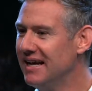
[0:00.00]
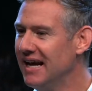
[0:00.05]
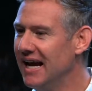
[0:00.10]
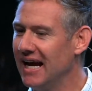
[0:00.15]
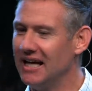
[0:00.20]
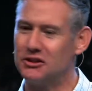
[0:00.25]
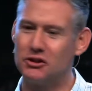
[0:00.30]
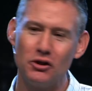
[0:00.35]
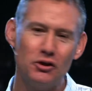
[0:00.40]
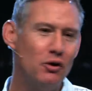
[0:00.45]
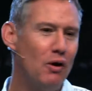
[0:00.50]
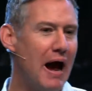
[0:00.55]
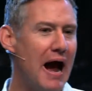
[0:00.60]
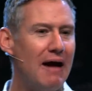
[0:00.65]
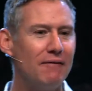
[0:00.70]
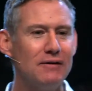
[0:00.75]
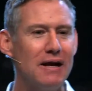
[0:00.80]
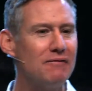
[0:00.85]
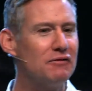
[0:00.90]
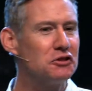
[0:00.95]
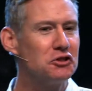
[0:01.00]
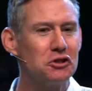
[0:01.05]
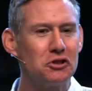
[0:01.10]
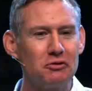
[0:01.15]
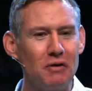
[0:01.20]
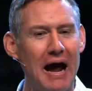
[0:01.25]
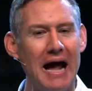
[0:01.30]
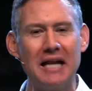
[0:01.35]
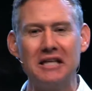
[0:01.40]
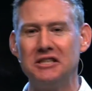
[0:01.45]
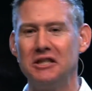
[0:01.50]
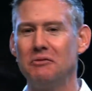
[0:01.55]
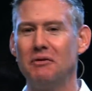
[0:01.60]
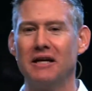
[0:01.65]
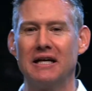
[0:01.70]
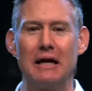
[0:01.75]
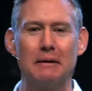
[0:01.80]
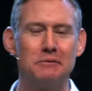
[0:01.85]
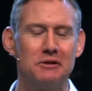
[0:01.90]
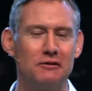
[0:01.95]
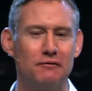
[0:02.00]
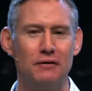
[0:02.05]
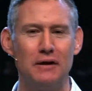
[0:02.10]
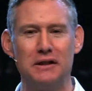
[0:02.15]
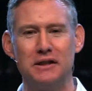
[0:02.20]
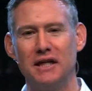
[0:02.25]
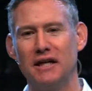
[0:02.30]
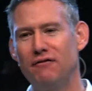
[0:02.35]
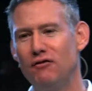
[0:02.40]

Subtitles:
And so you have to have a strategy when it comes to vision.